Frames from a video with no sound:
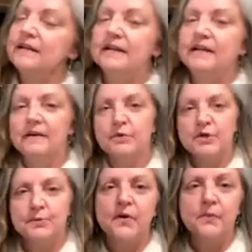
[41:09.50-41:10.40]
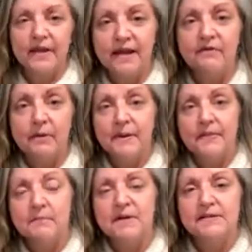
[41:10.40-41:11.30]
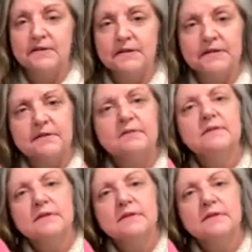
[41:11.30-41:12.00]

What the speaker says: at which point we gave up on the muzzle and